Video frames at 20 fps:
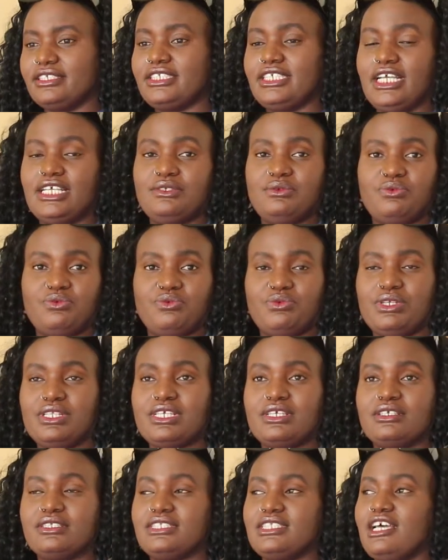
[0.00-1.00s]
She has
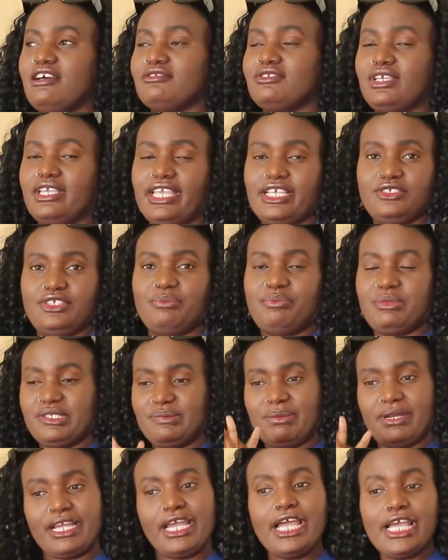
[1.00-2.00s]
really good stuff, so in case you're in
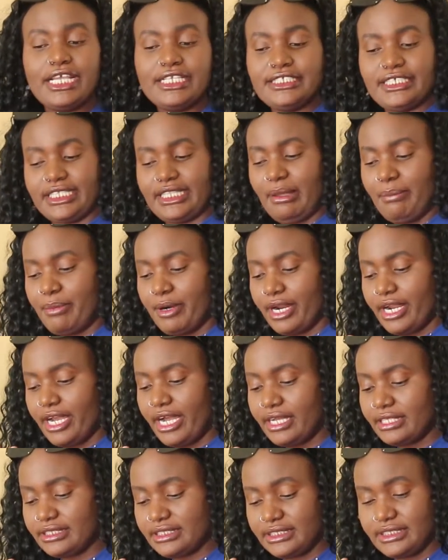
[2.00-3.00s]
Pittsburgh,
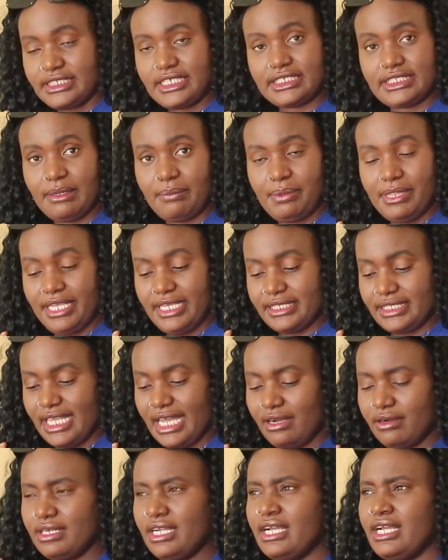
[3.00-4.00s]
check that place
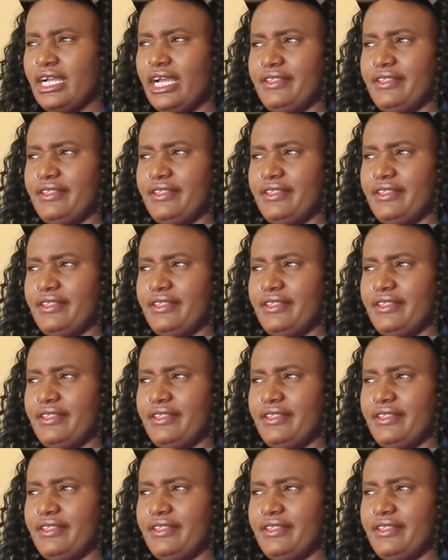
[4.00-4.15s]
out.